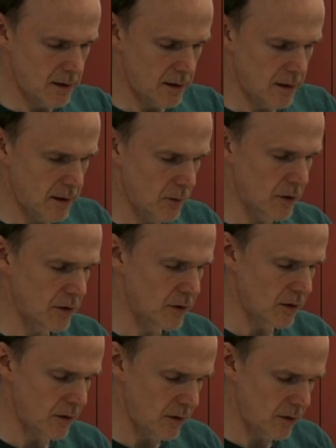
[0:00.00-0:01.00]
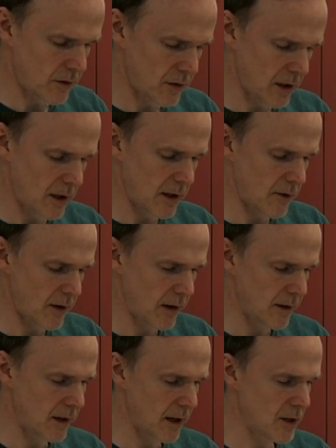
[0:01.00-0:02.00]
And then we'll just seal it
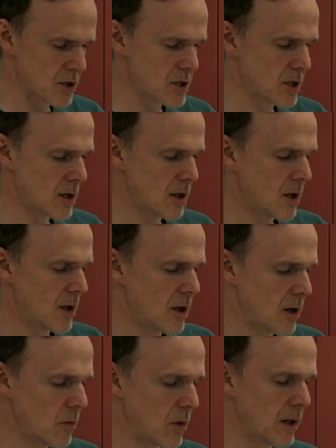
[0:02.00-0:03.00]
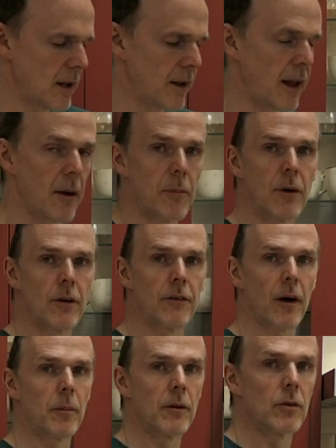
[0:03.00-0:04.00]
around the edge, and we'll let that prove
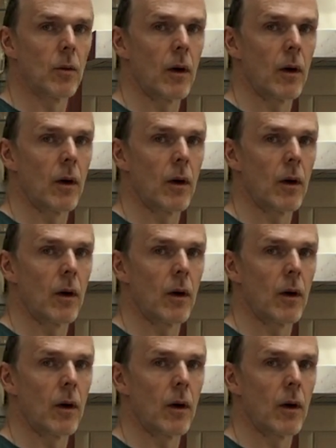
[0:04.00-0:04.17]
up as